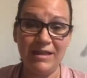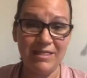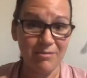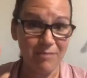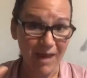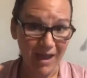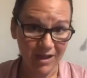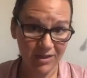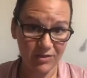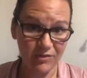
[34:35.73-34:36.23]
in the
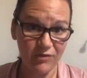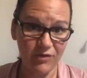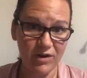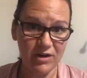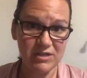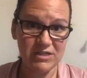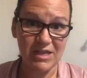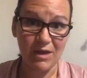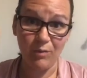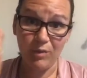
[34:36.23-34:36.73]
back of the
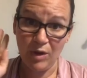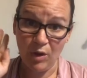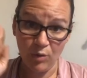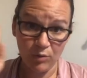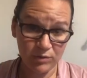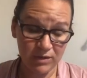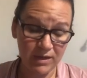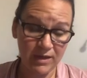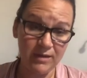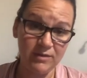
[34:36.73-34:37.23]
fridge that we
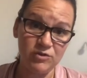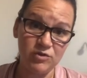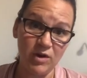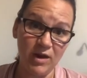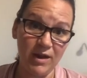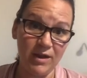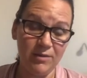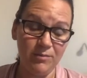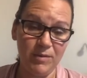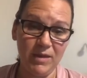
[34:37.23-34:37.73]
only
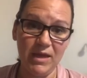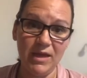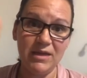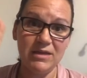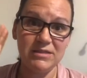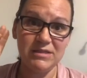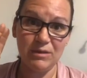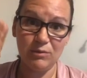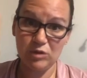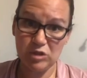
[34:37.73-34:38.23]
drank
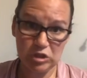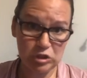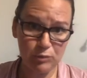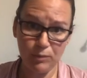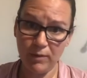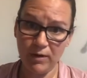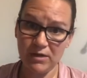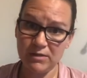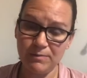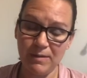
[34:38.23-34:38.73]
because it was
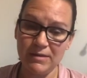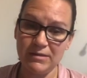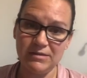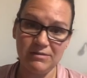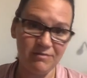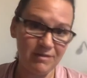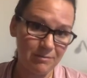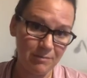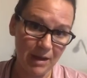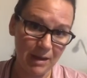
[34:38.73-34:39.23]
super
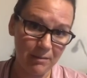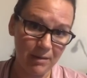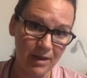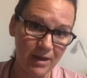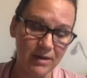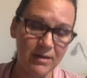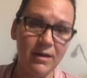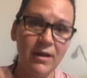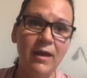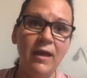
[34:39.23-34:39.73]
expensive in my
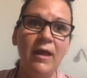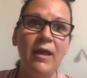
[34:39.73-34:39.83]
mind.